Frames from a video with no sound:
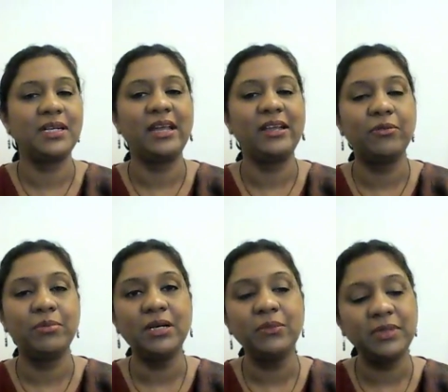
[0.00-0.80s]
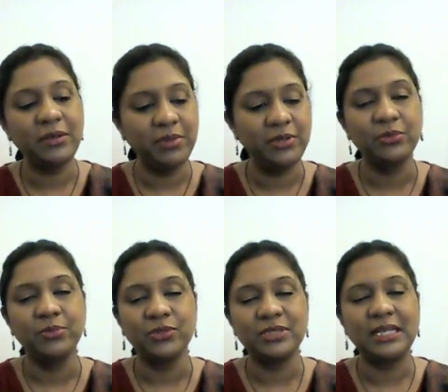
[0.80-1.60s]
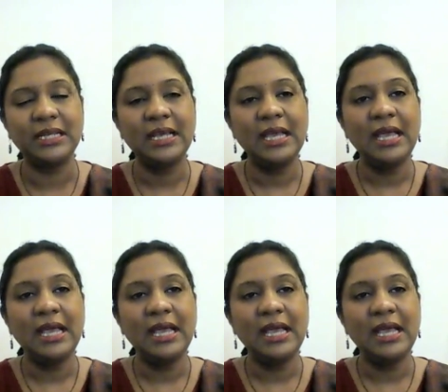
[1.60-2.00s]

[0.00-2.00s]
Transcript: the kind of work that we do mostly.